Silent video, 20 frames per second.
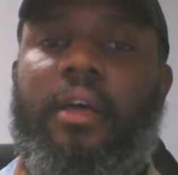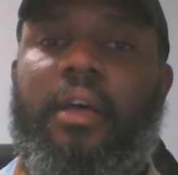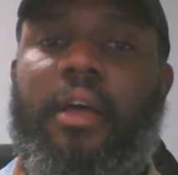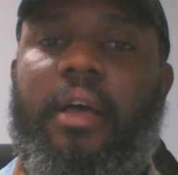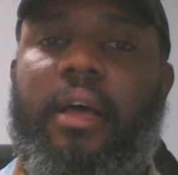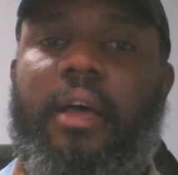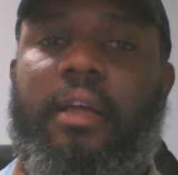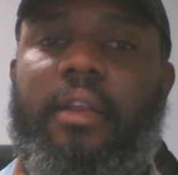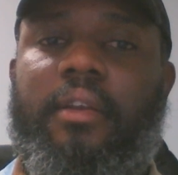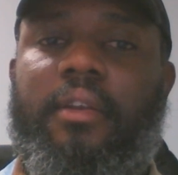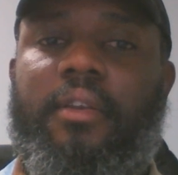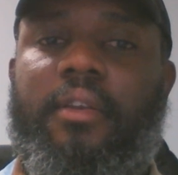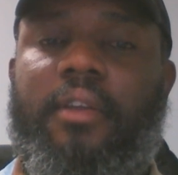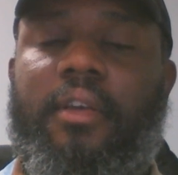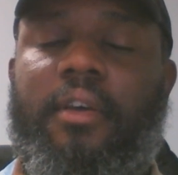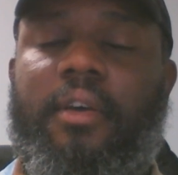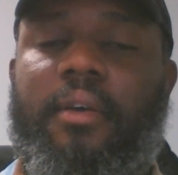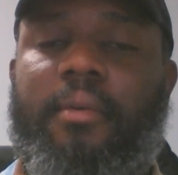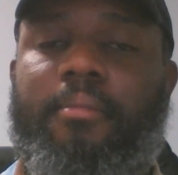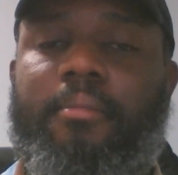and
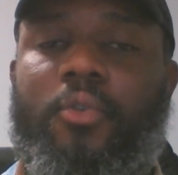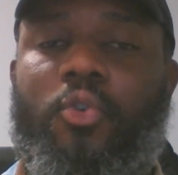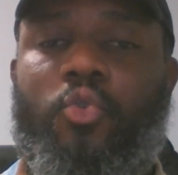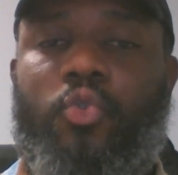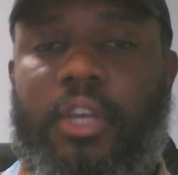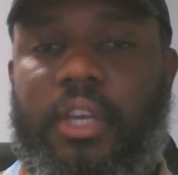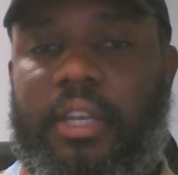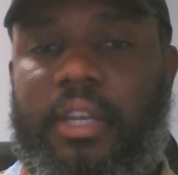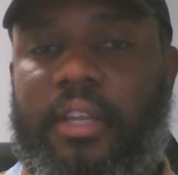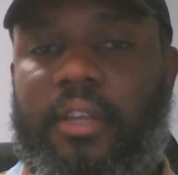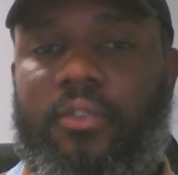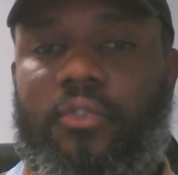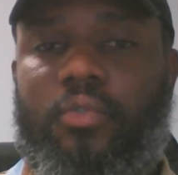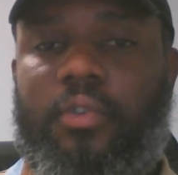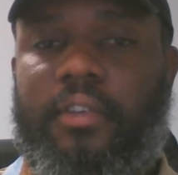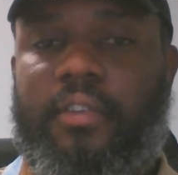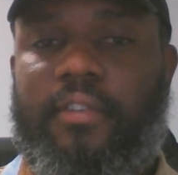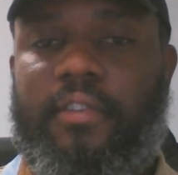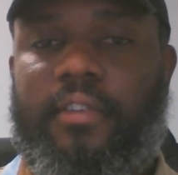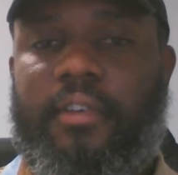looking into
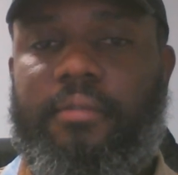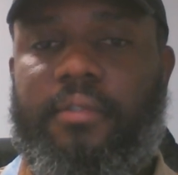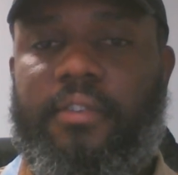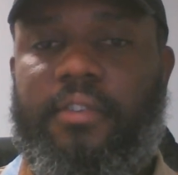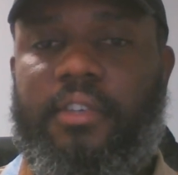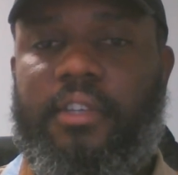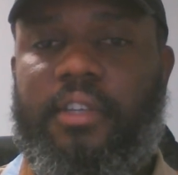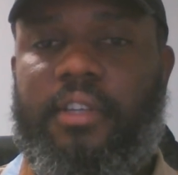these 17